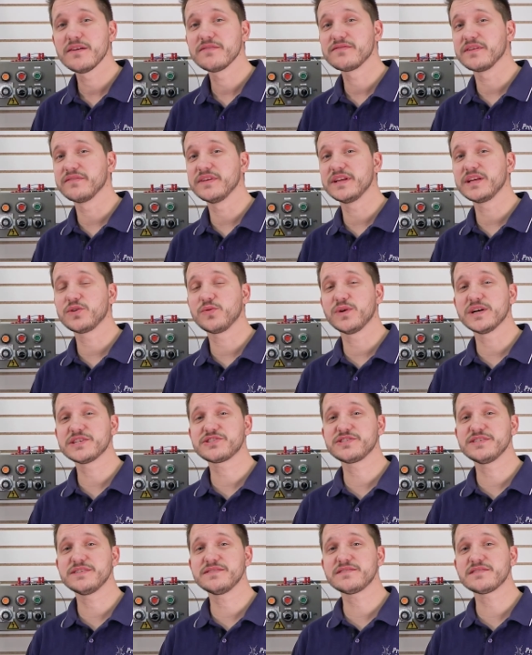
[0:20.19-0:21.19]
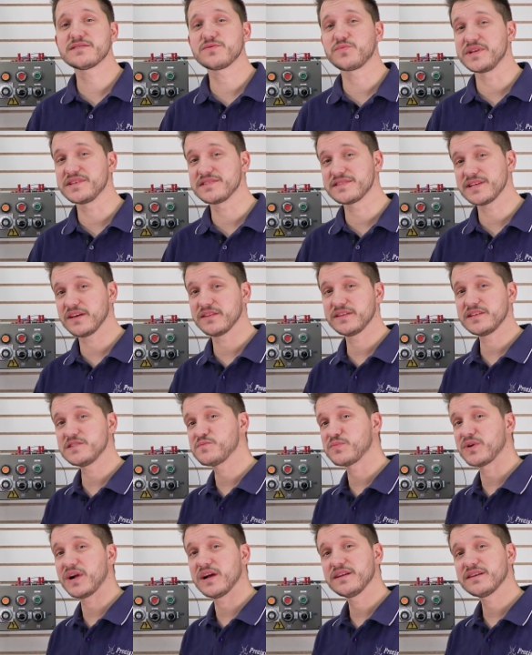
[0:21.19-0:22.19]
If you have any questions, we sell these
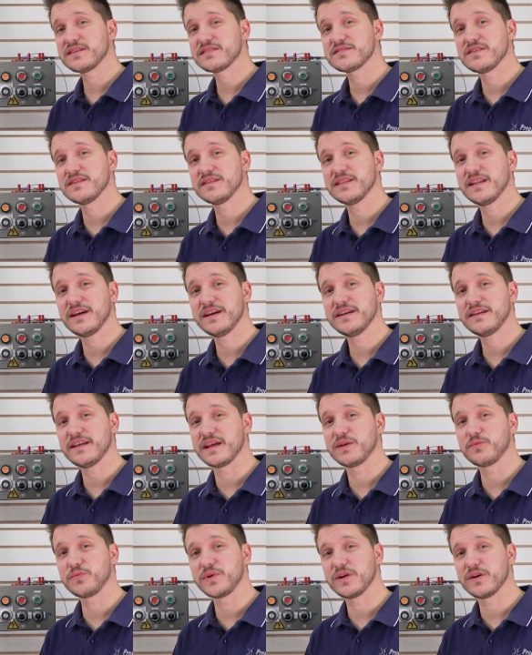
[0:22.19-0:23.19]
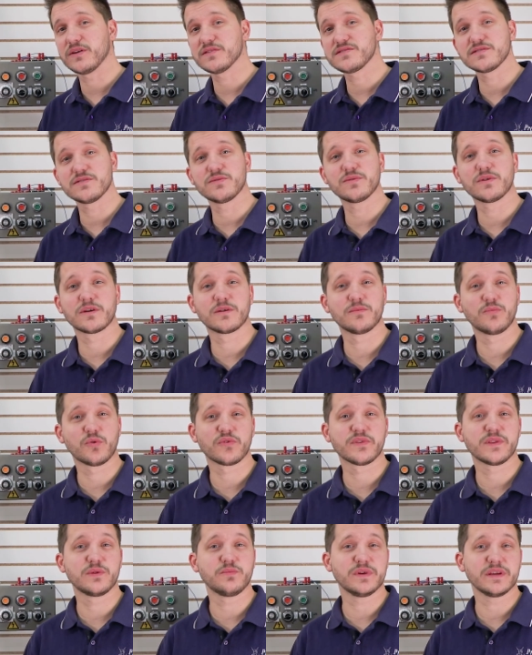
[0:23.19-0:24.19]
products online and we also are
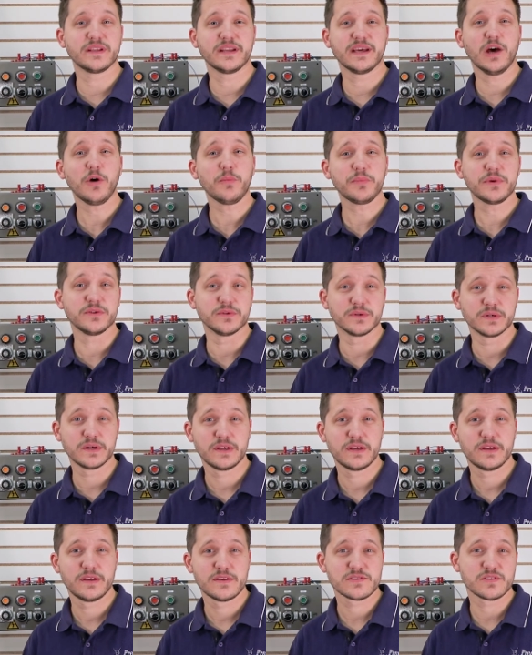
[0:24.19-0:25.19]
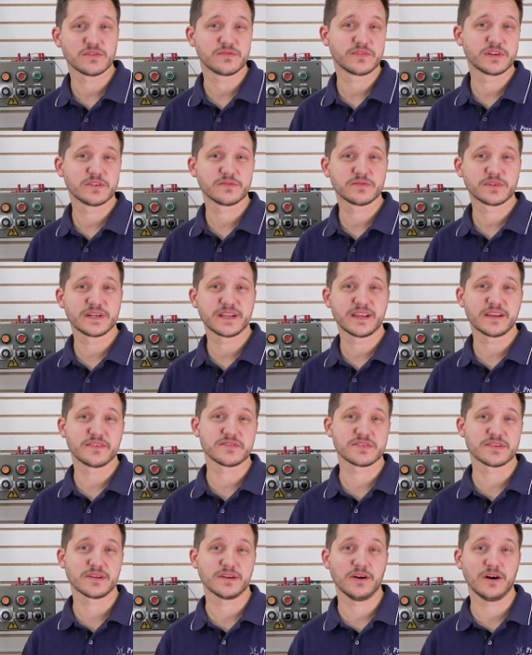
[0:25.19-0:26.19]
more than willing to help you. So feel free to give
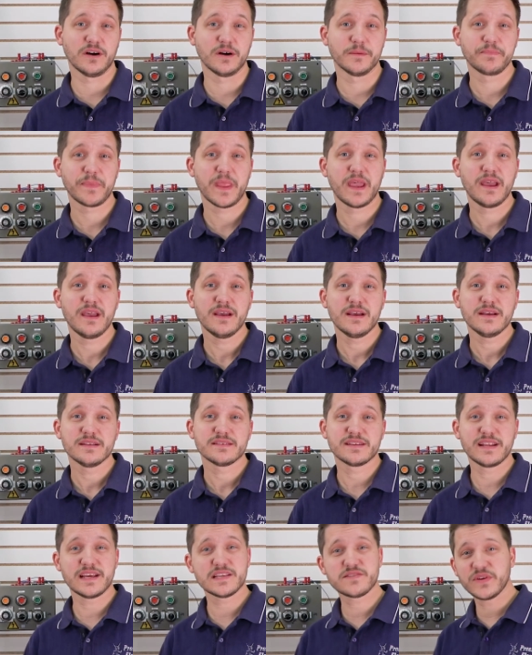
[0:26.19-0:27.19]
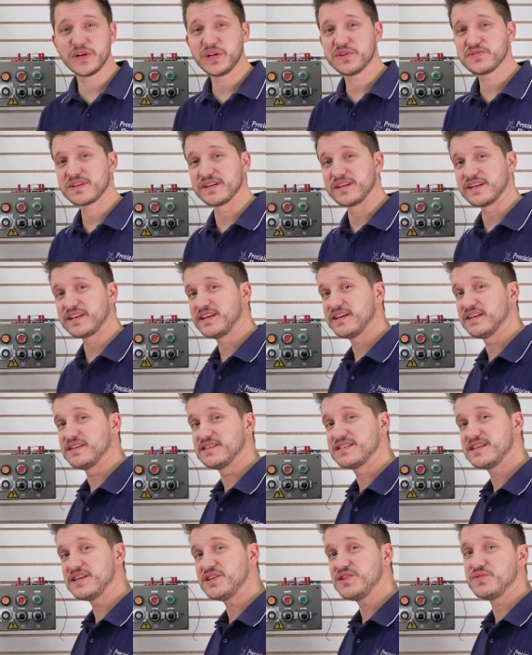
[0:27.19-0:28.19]
us a call. Today's video is going to
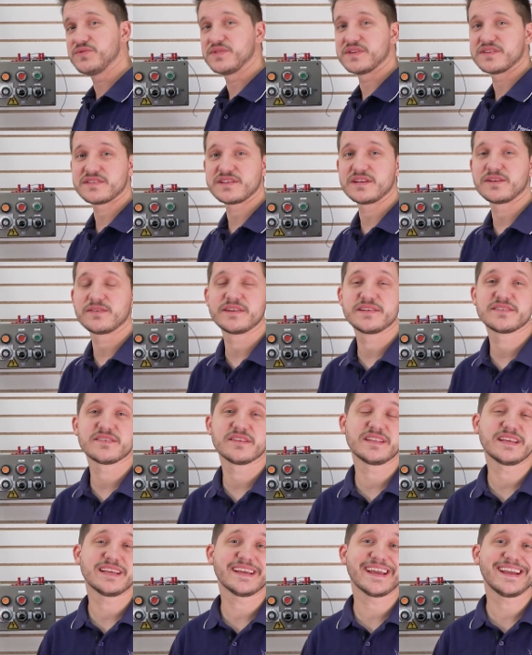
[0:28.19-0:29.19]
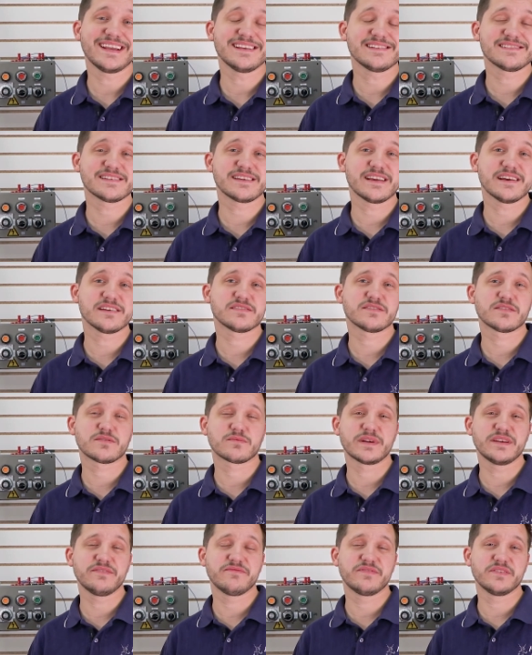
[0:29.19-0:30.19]
continue the series on the
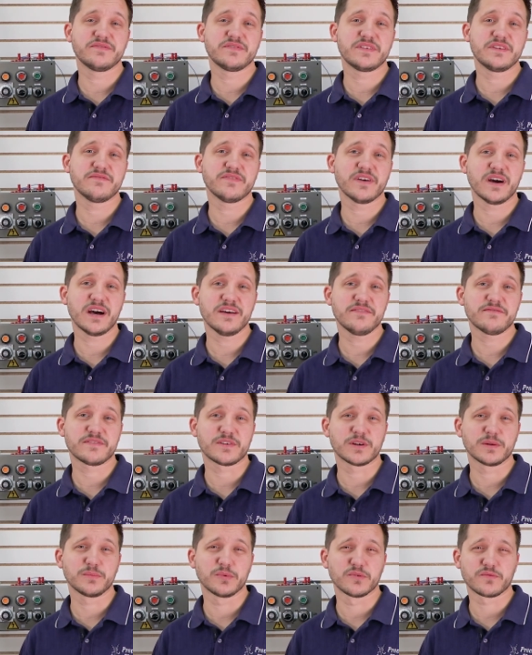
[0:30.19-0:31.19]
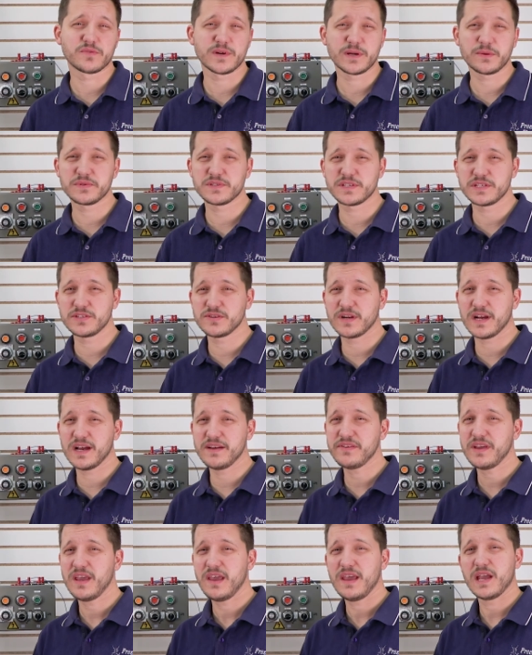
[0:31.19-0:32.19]
ACS355 variable frequency
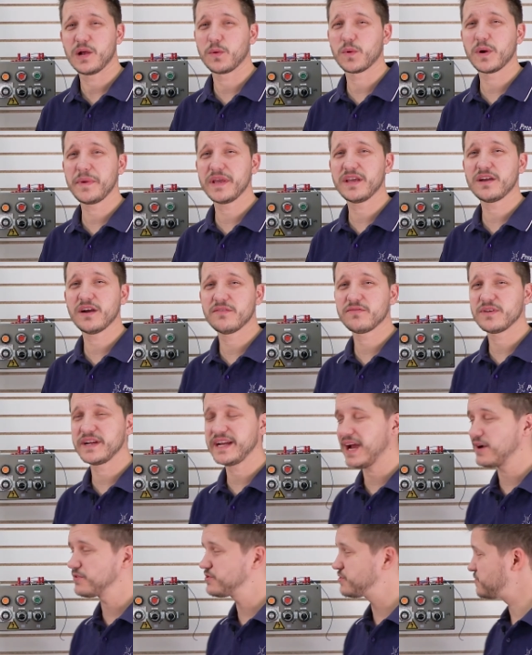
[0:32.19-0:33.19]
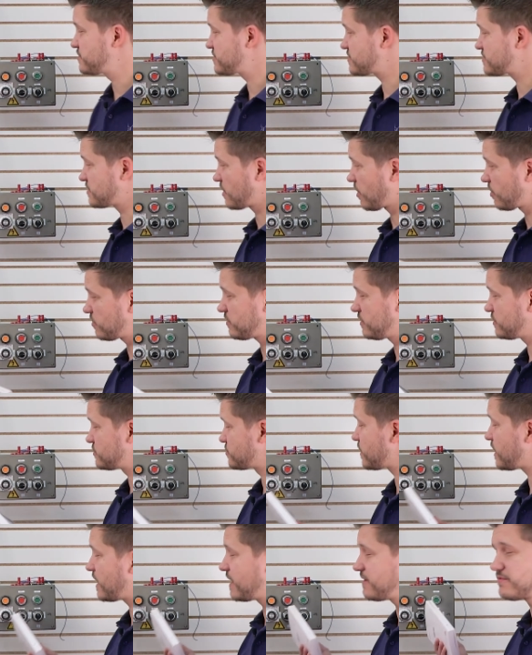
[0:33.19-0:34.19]
drive, and we're going to be covering how to start the
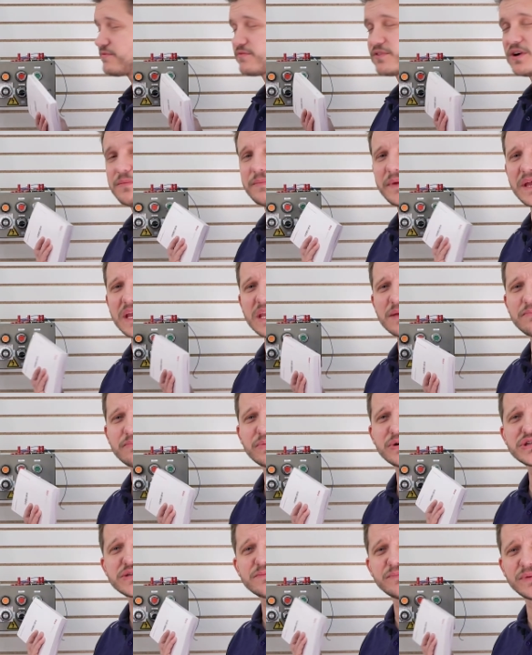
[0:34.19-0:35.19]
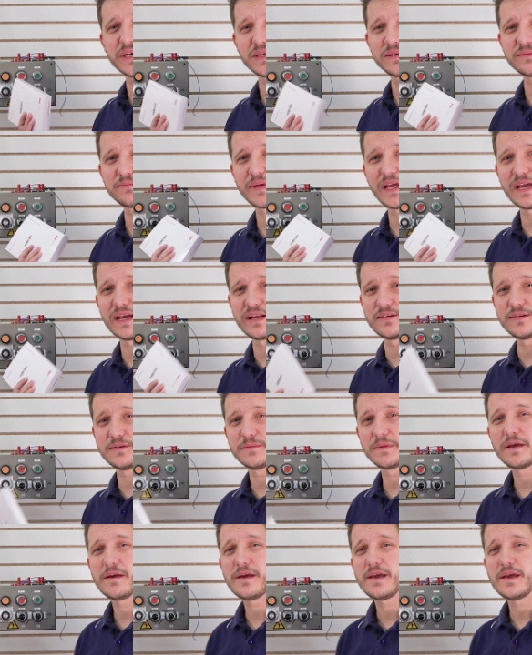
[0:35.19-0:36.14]
drive from a push button panel.